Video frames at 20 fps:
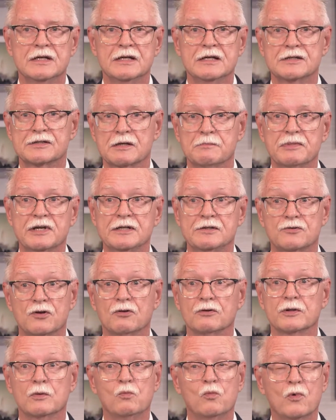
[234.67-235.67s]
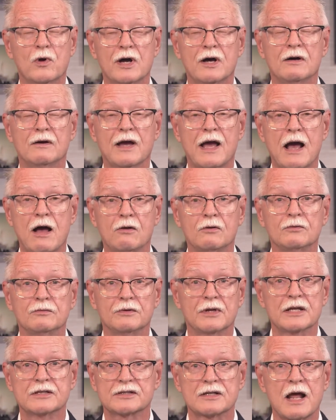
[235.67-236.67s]
somebody told him, well,
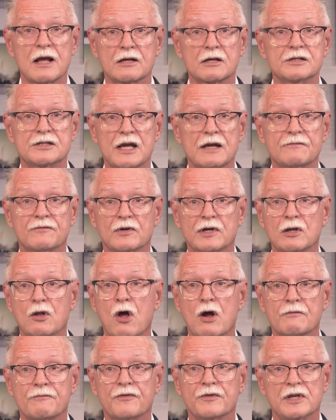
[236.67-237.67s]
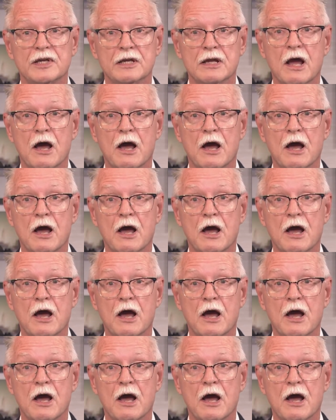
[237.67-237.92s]
it's not going to take very long for the